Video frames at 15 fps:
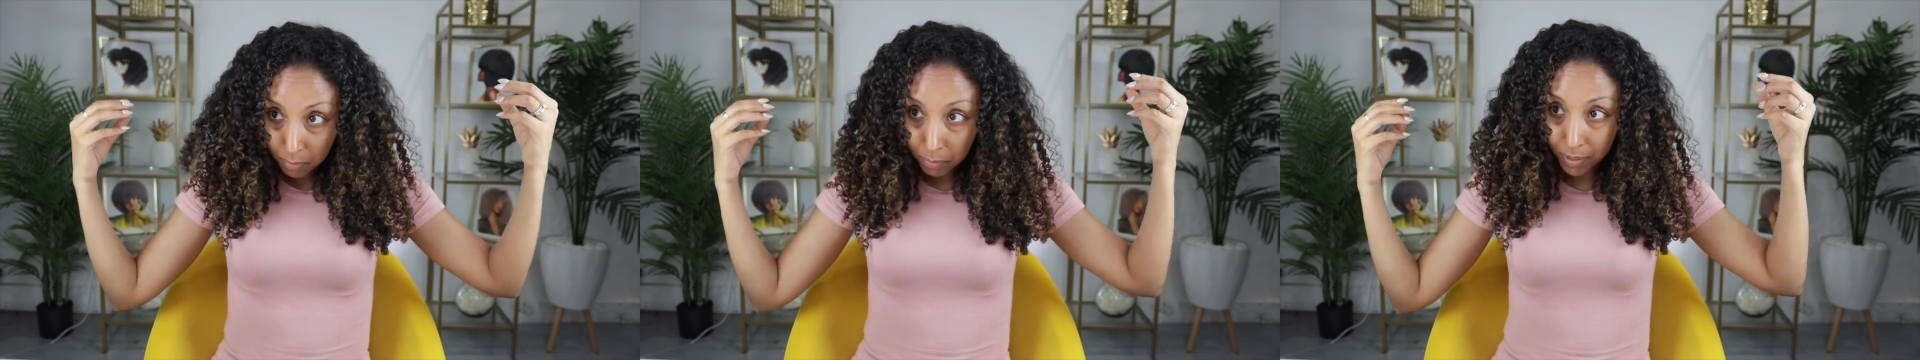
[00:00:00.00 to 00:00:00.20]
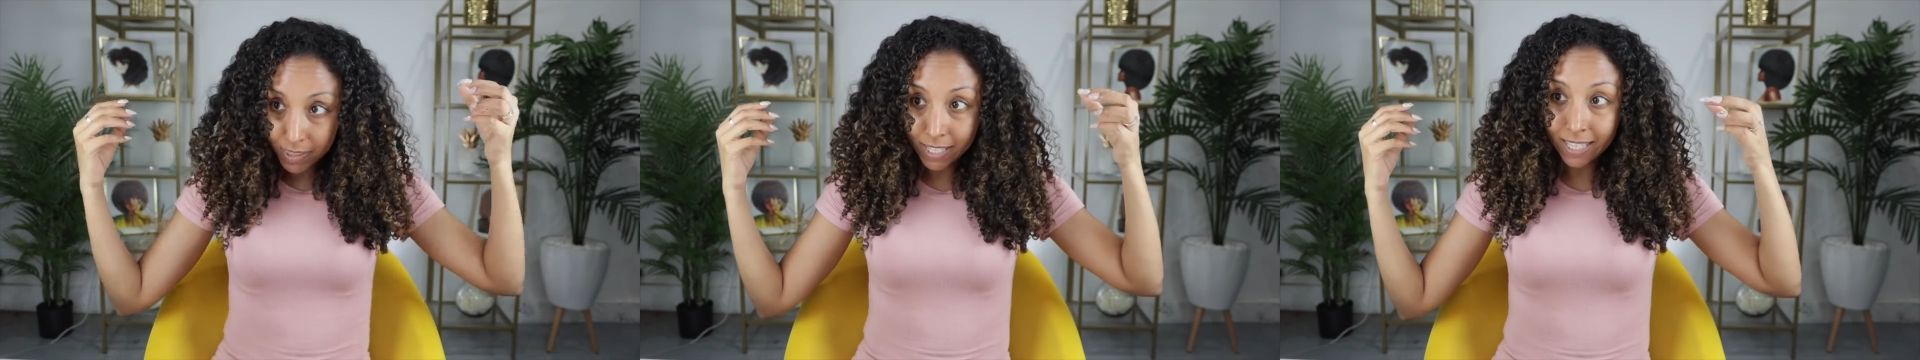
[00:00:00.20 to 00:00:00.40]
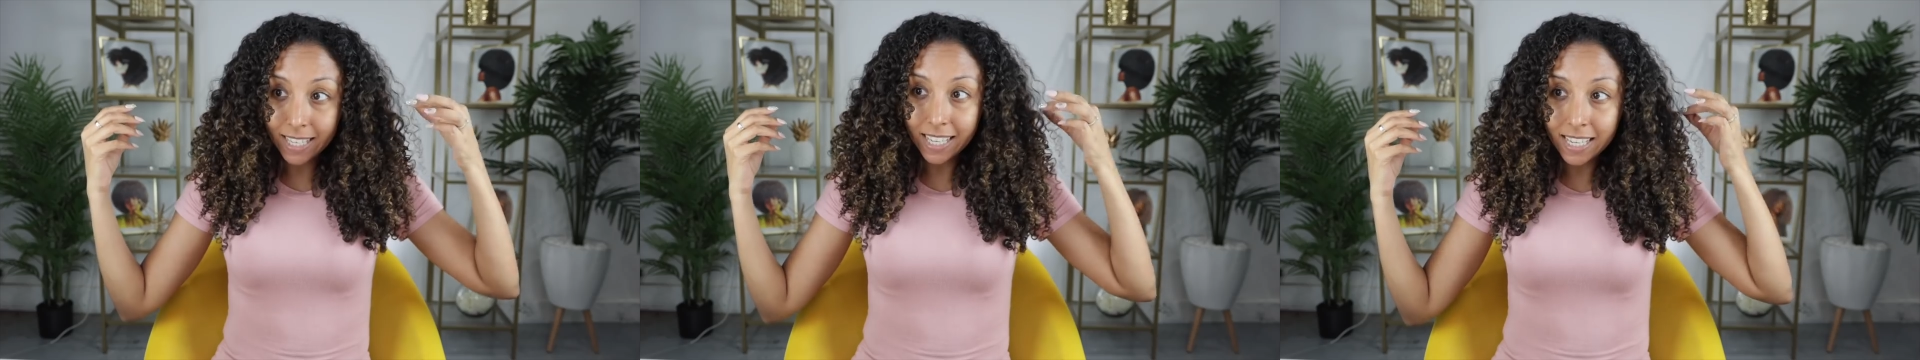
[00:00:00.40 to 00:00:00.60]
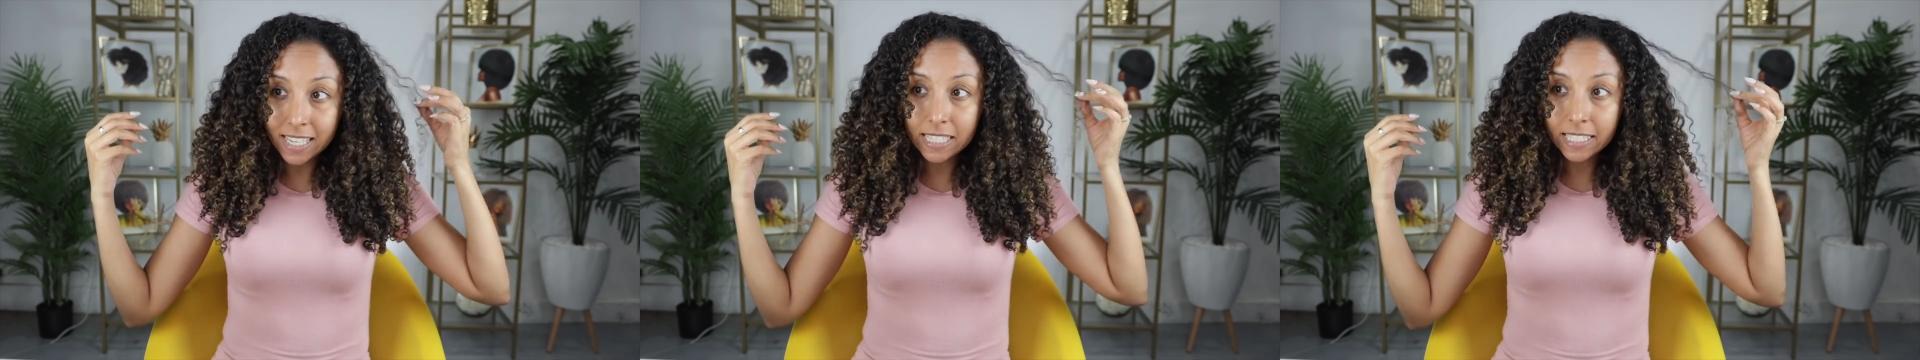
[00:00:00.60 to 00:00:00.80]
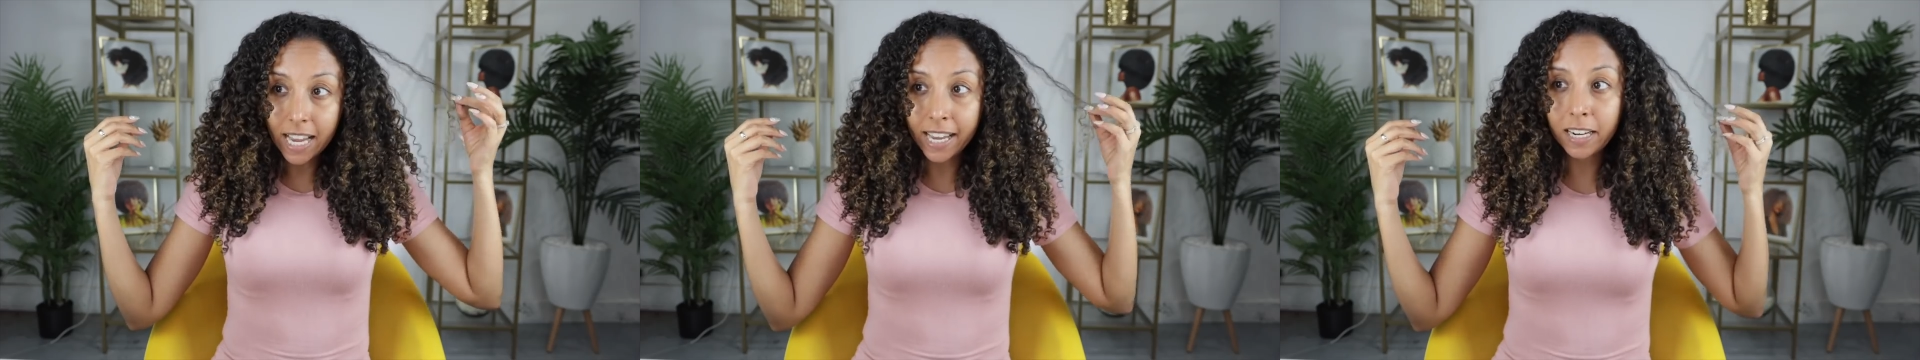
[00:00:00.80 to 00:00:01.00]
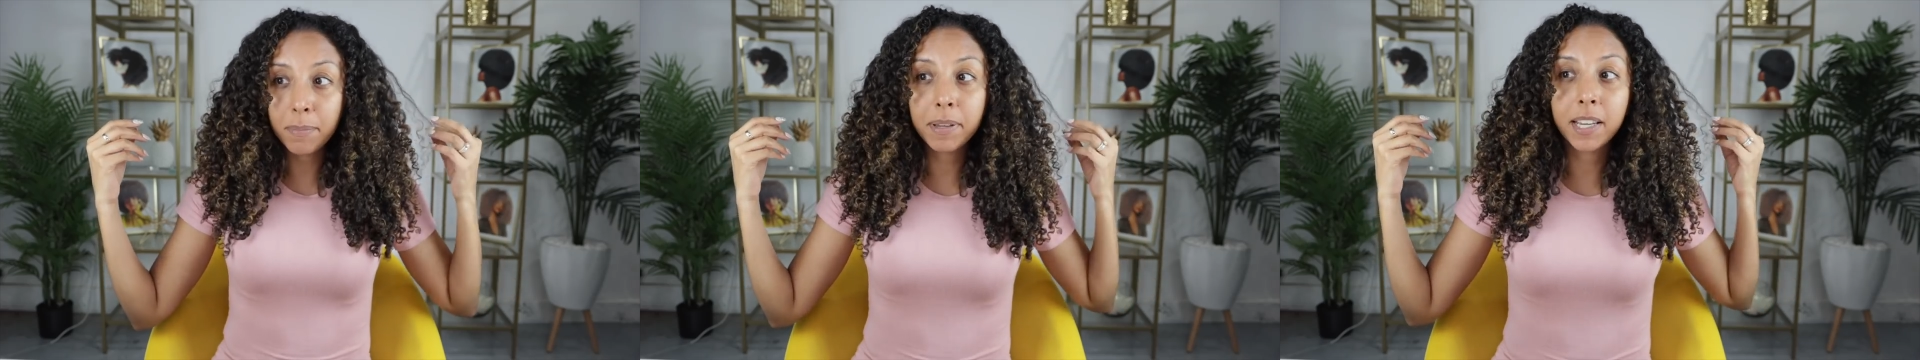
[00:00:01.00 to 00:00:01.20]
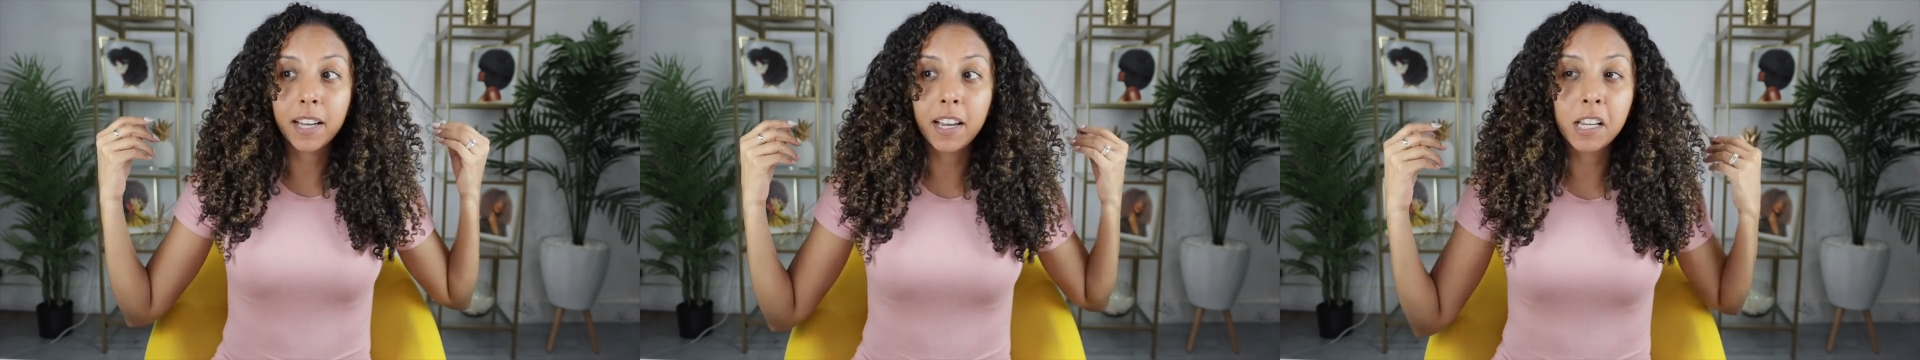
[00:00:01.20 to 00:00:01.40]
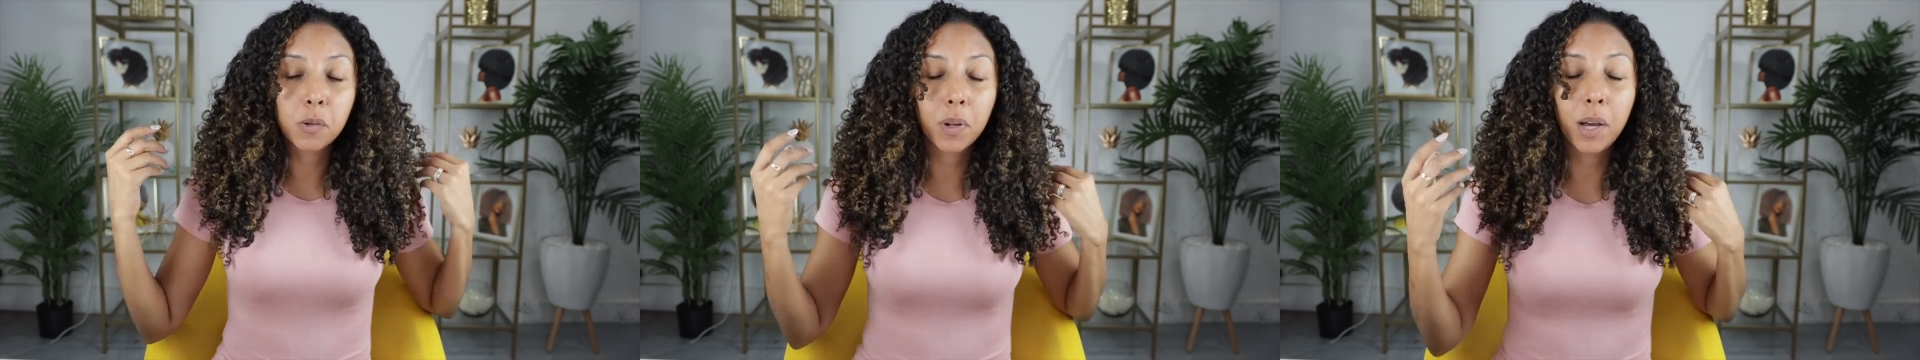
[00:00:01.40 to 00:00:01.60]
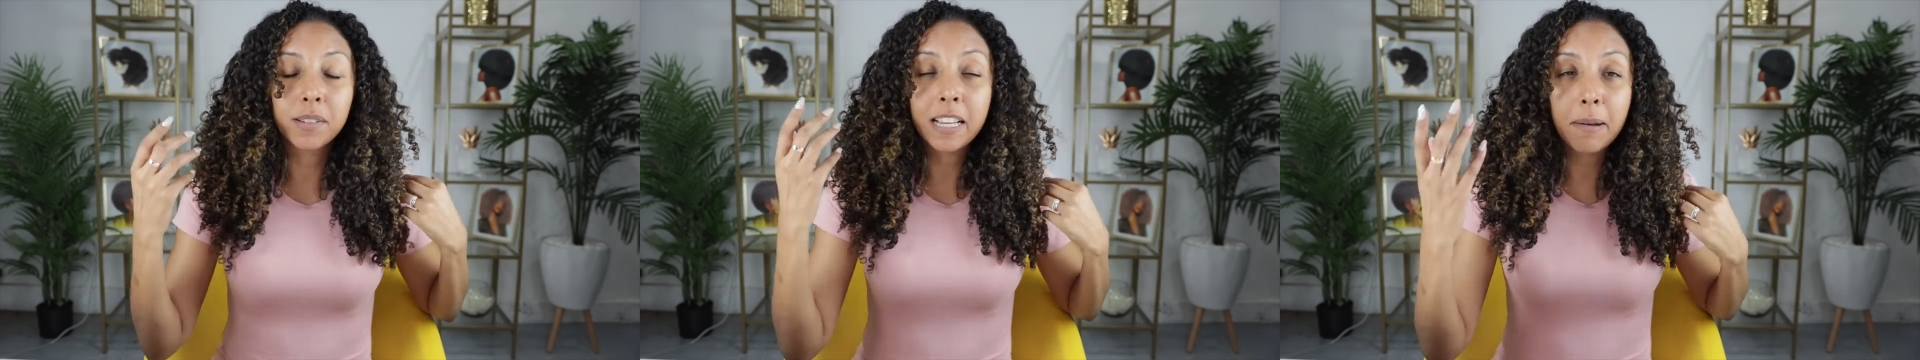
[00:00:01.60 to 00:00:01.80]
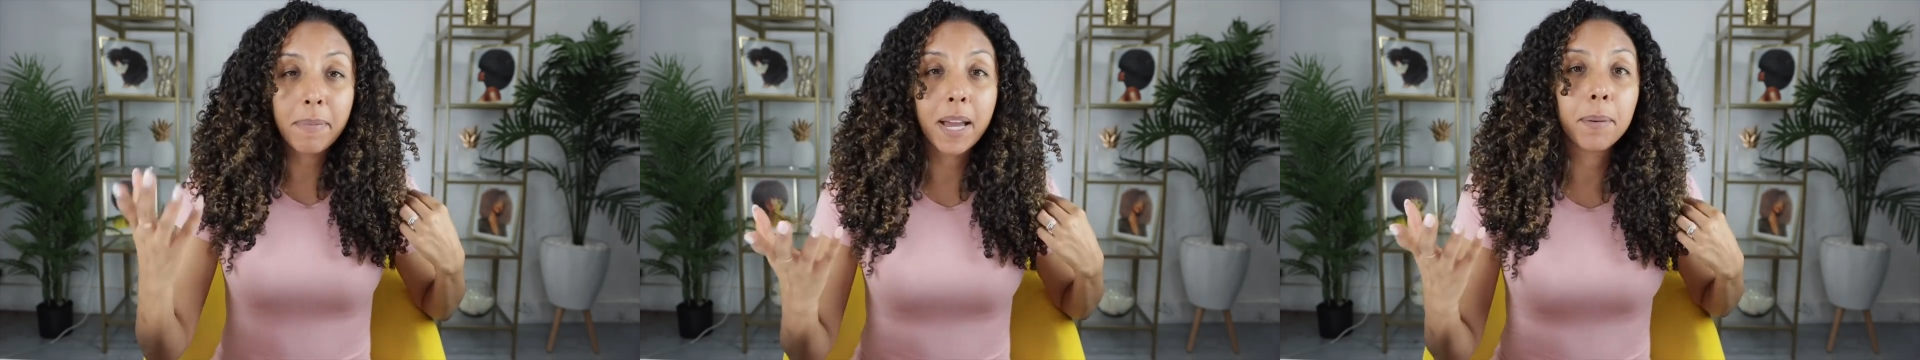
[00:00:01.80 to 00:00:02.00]
but that is kind of because when I was
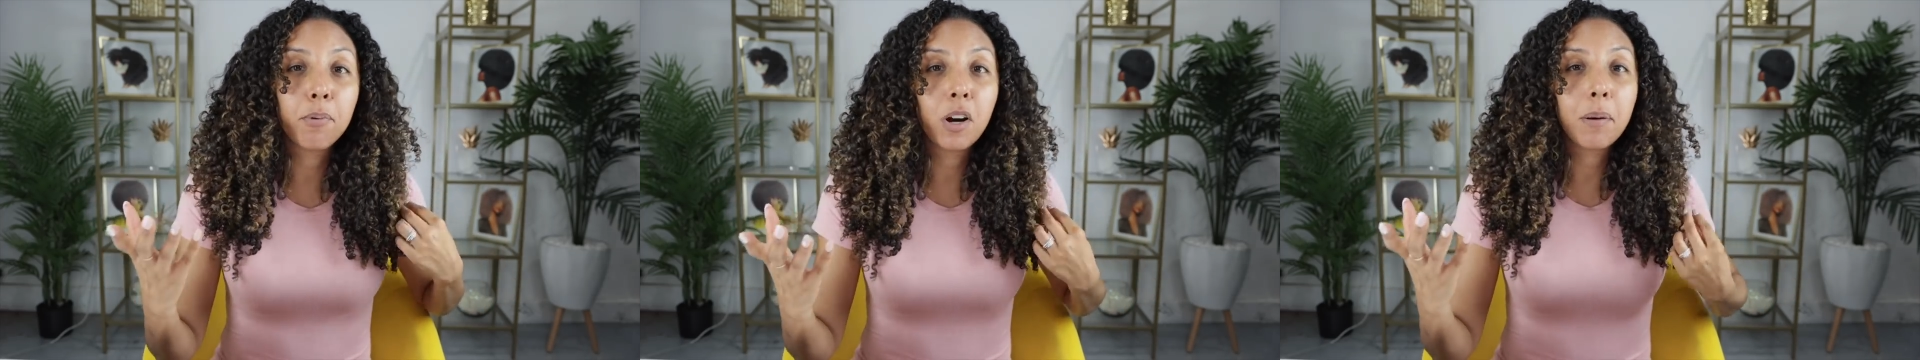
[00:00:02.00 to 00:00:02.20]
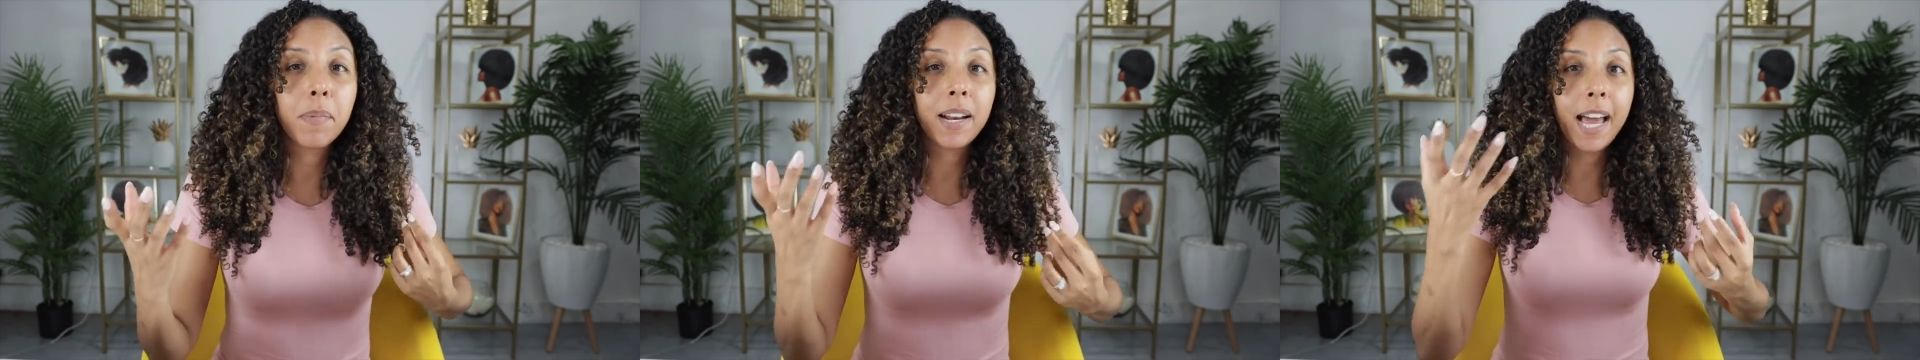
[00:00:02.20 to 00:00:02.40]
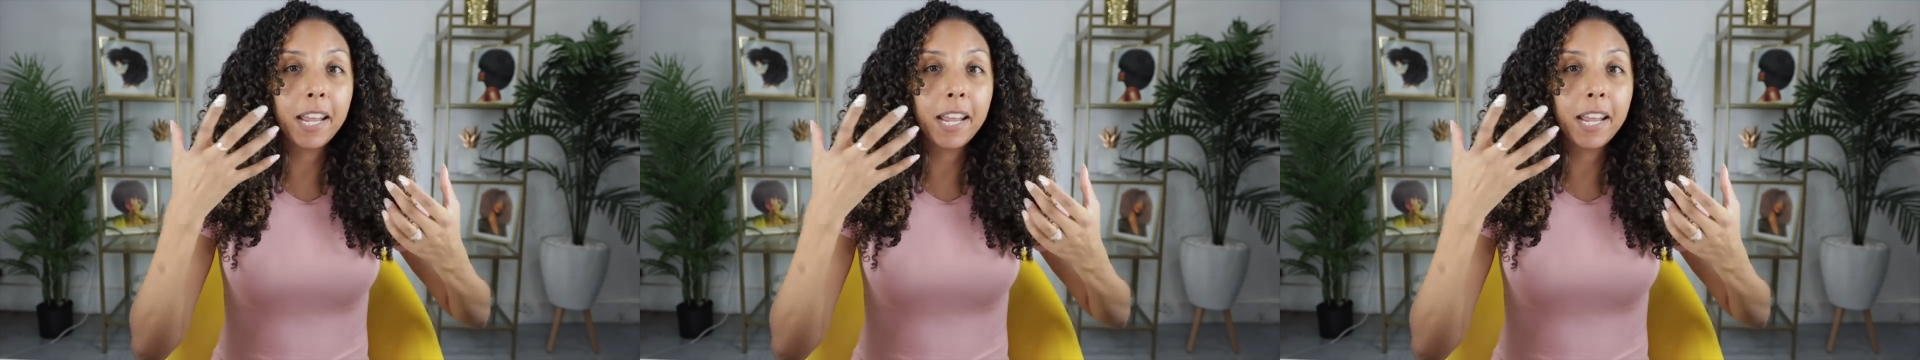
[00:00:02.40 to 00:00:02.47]
at my appointment,